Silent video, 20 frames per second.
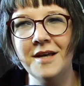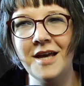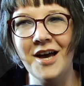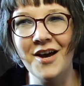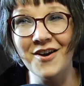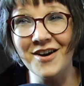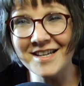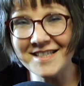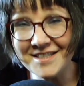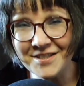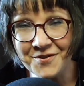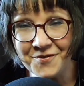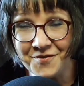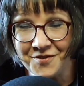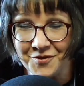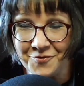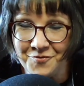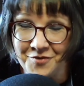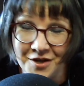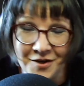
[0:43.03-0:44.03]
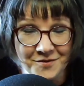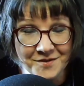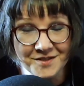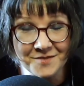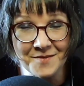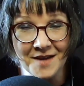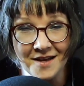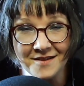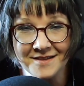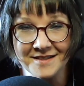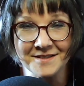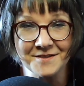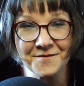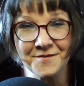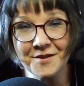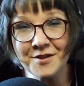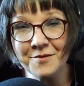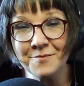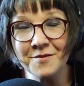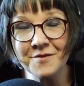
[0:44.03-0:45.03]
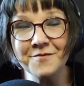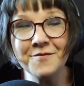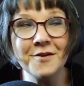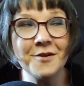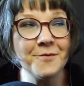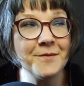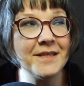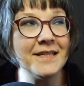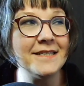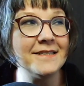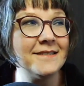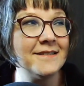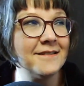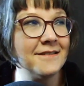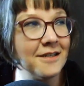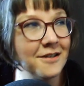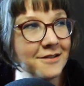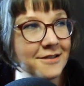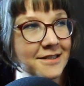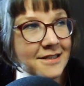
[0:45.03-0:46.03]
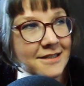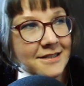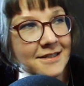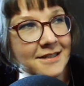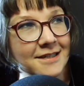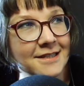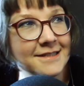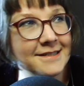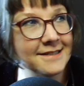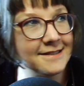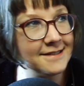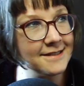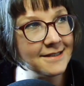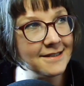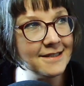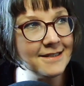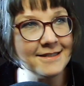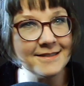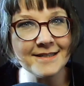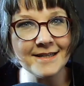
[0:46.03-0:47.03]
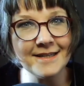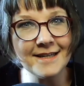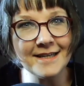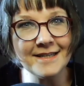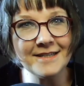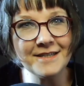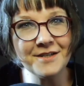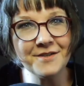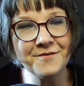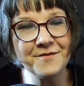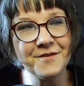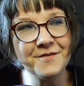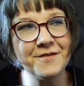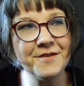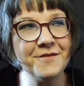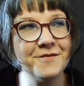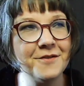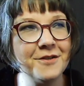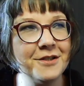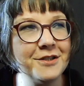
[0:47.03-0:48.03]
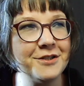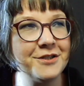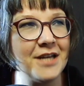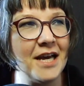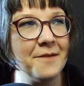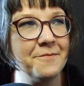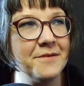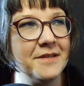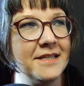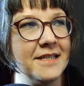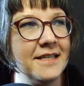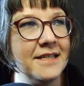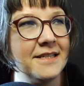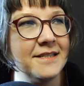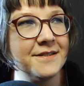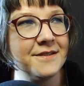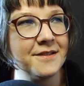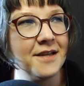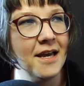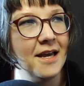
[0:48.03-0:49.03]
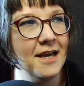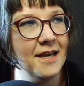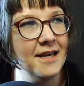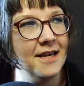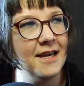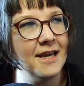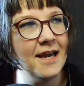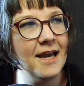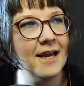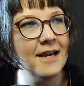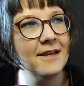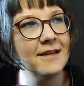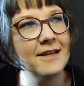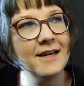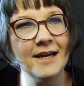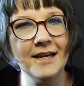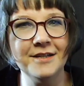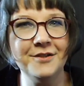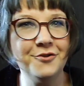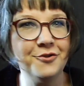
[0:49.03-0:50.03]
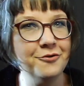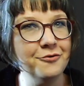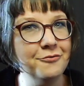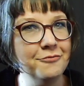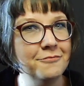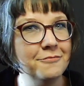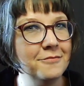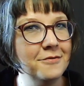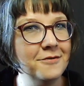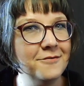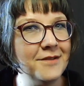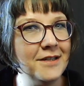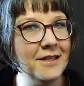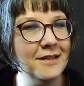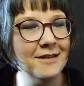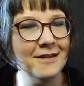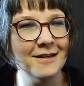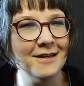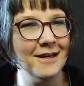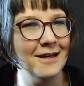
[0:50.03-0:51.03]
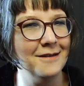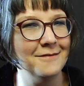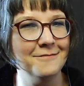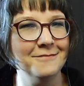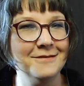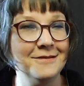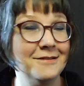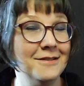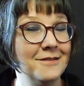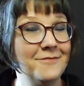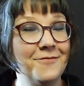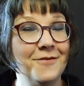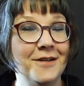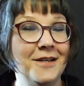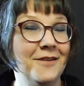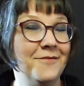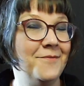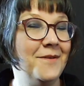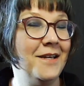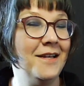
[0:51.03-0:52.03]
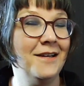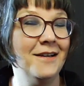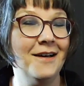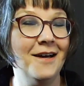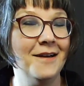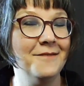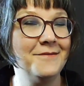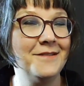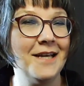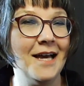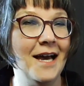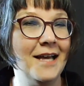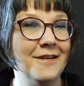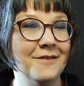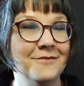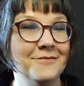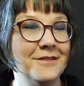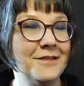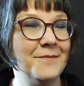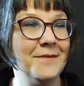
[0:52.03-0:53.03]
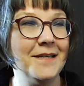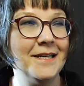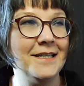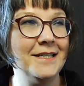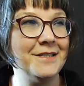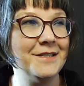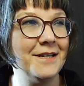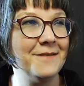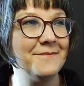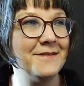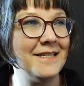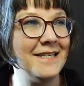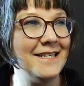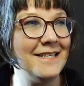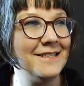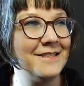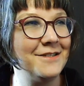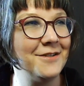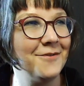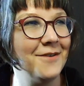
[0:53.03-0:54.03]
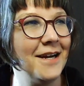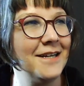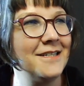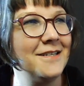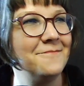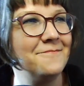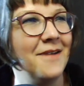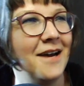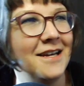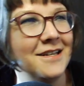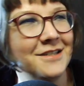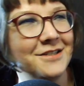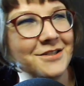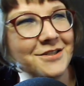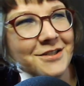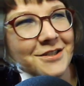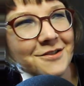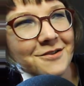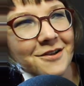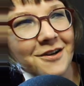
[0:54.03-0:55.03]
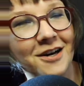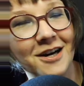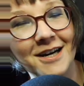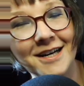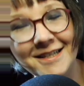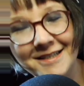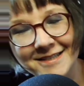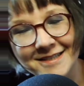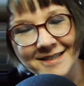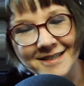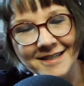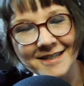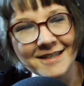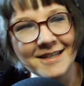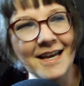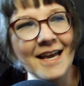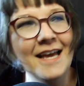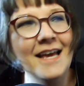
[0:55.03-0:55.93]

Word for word: Alright, so a few notes about this film before we get started. Godzilla is a 1954 Japanese kaiju movie. I'm, just forgive me, I'm t- I don't speak any Japanese. Directed by Ishiro Honda.